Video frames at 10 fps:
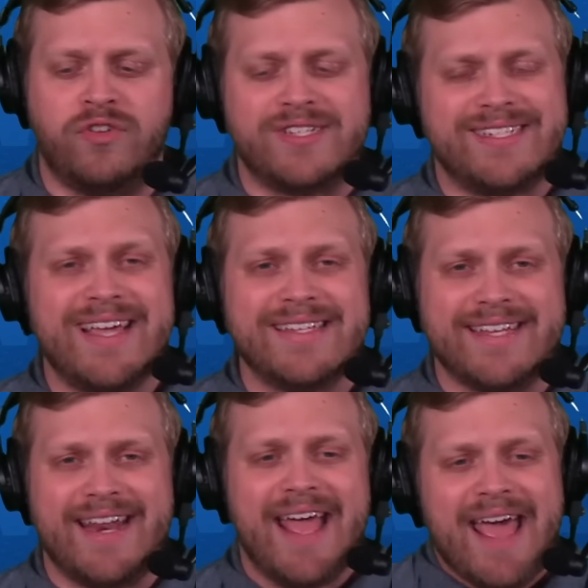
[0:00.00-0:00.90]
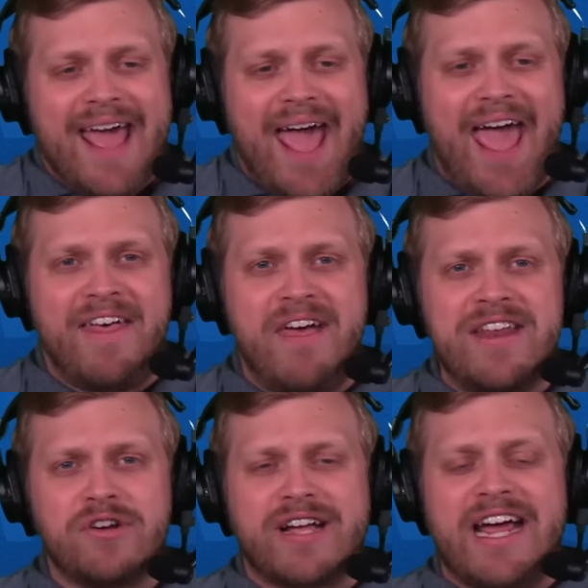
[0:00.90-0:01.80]
of the season, and
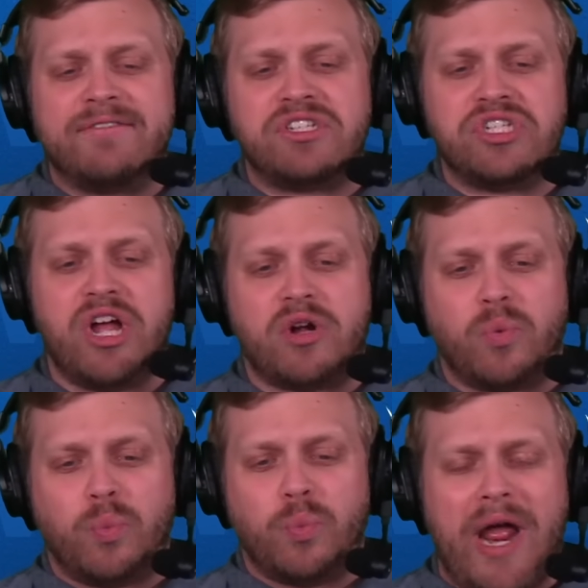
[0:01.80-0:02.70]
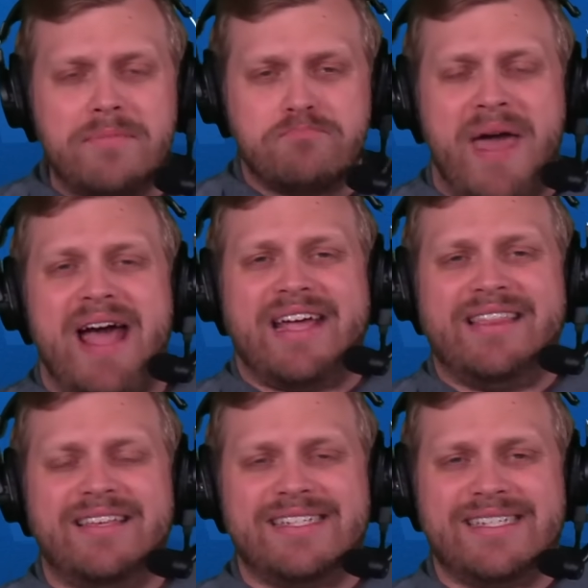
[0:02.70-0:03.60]
then you're kind of stuck right back
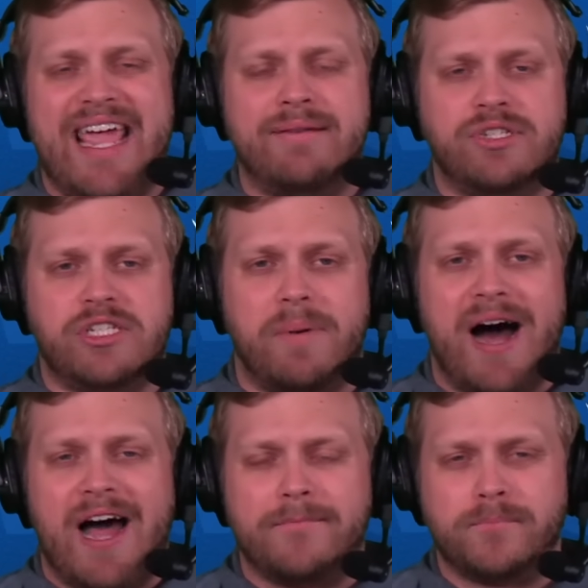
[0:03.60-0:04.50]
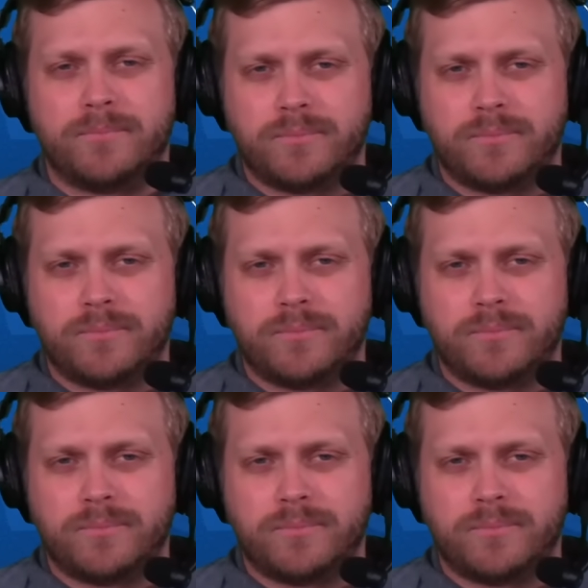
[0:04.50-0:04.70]
in the same spot,